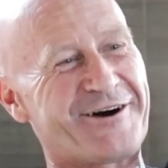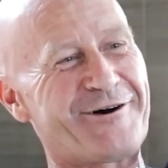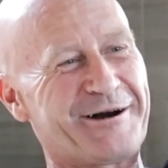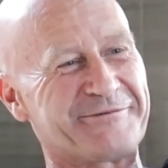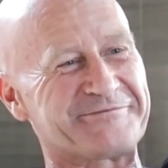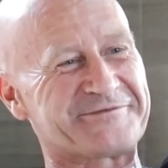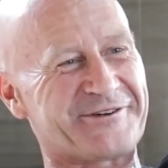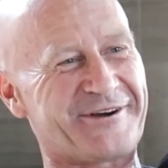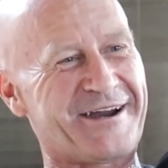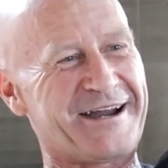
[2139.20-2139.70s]
go
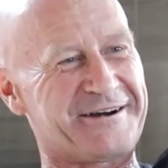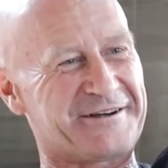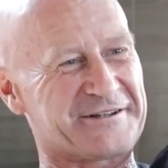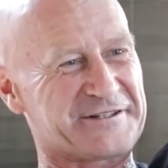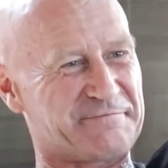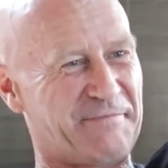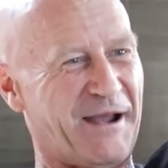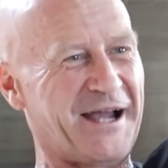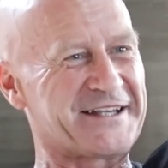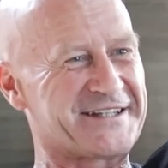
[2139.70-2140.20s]
up to outer
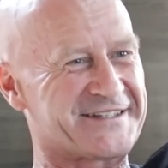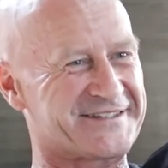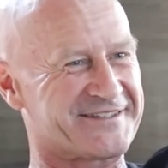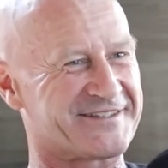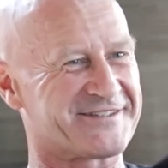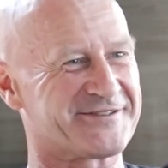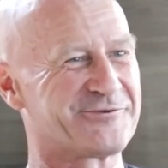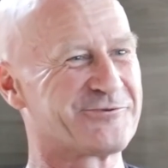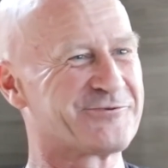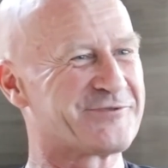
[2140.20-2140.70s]

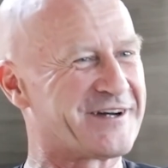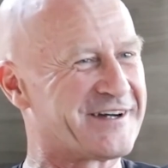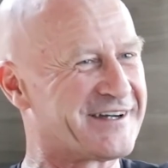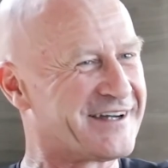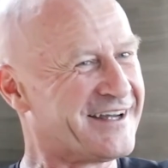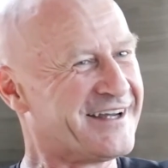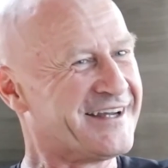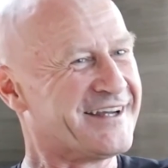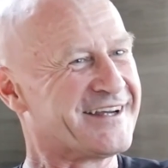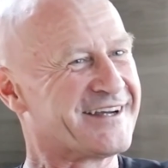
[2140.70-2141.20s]
space, and all
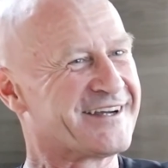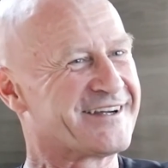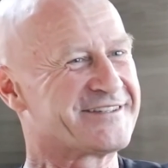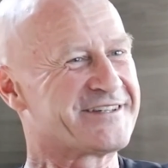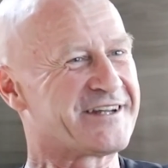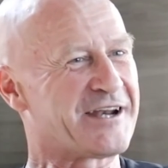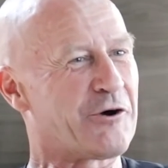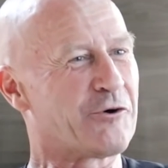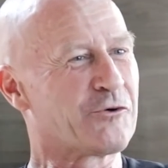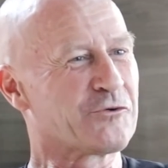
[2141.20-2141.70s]
the
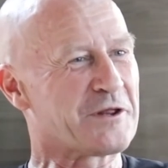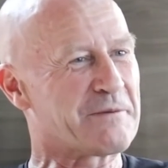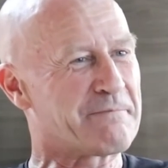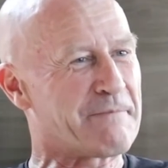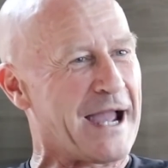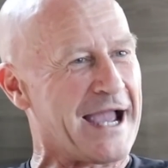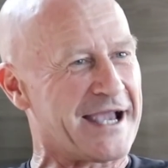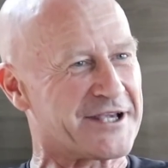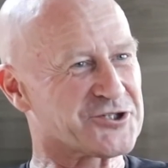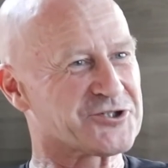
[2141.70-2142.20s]
you know all the
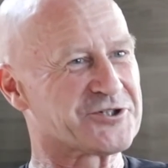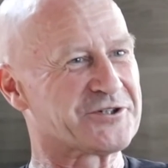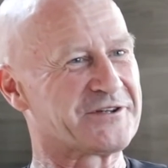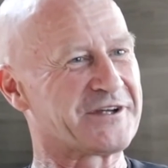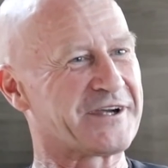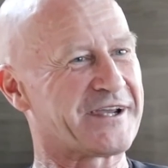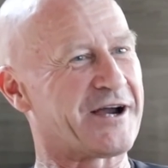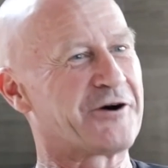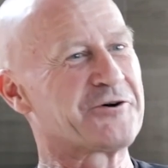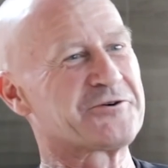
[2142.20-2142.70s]
passion
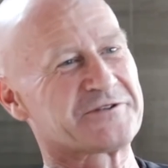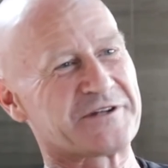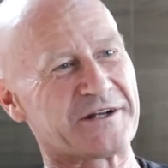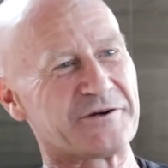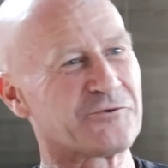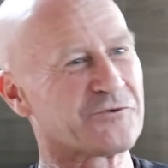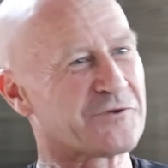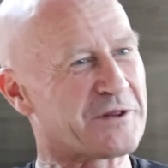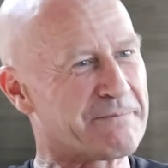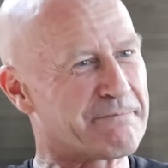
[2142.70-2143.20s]
that goes
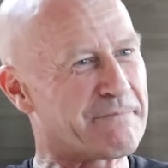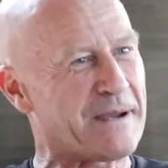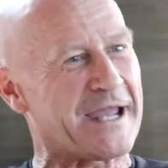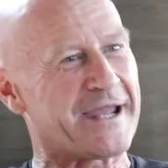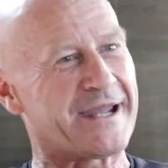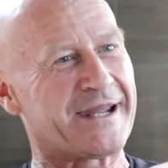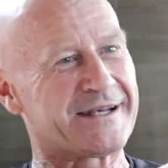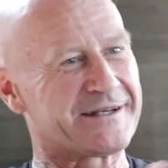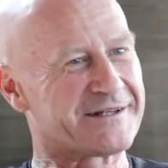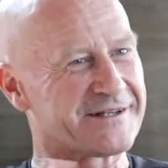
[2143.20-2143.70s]
in, all the
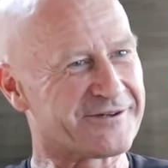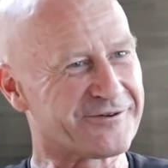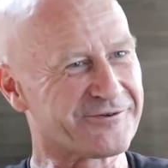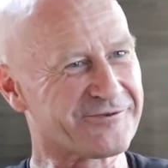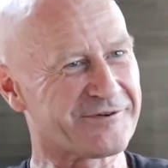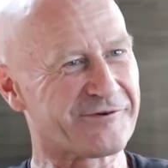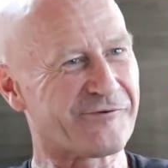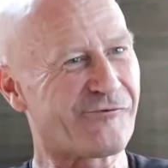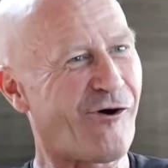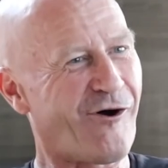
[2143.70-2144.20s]
betting and
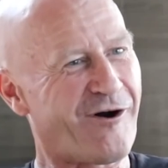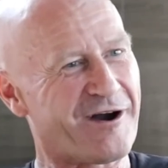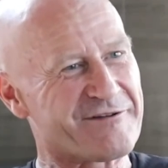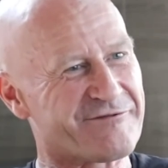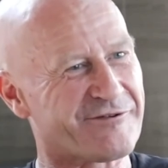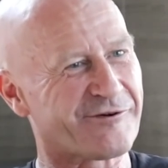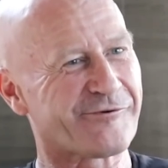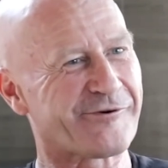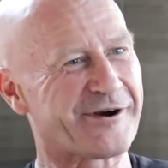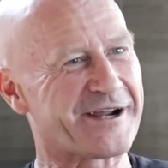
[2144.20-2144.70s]
all the
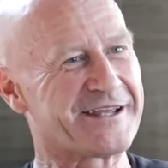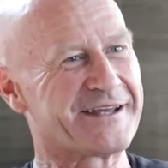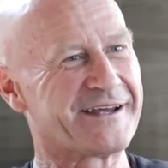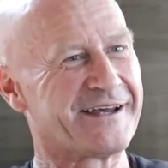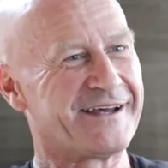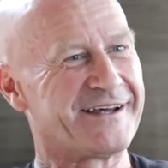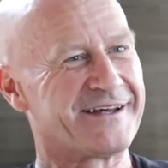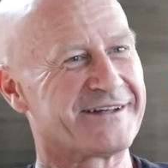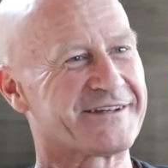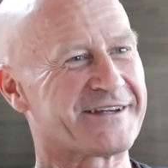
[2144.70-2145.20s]
rivalry
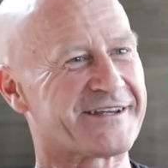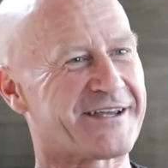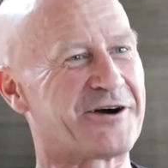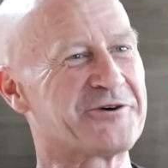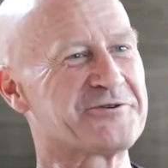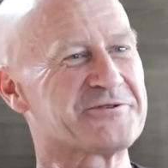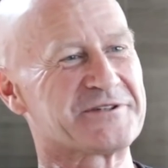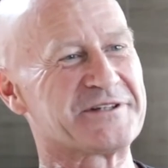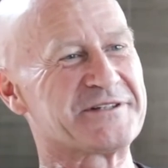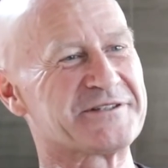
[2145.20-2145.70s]
that
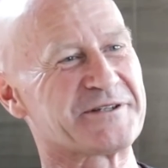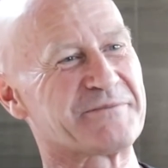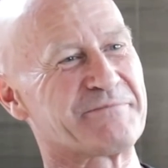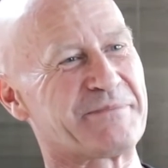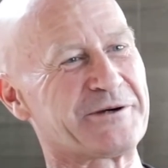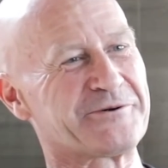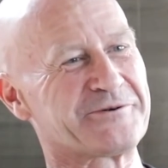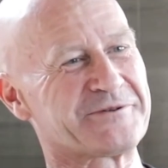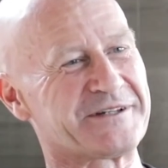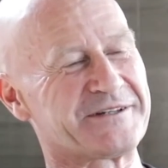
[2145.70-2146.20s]
goes into
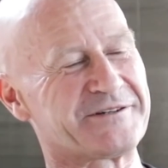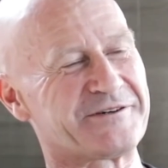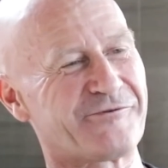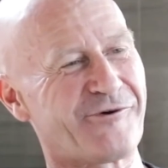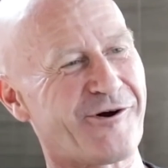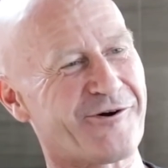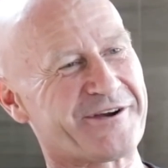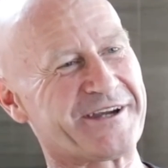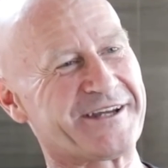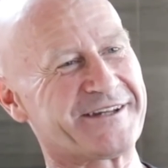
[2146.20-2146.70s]
building the
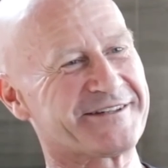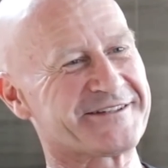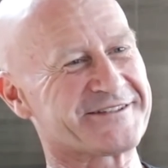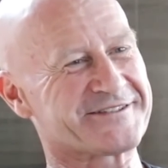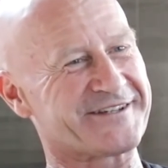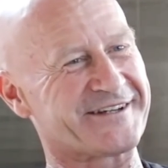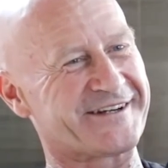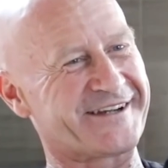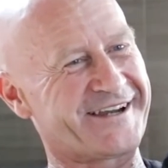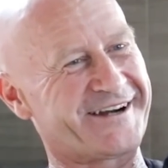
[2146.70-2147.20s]
rocket
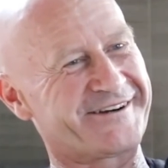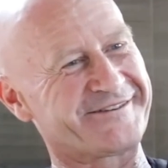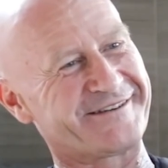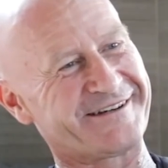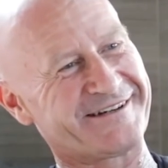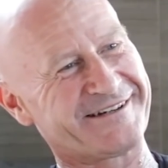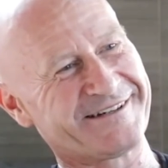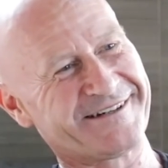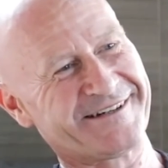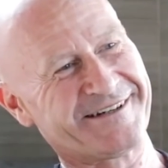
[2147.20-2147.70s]
that's going to go
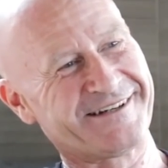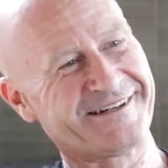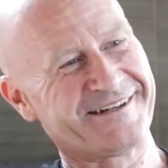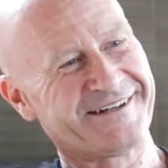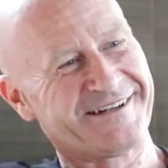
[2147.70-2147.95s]
to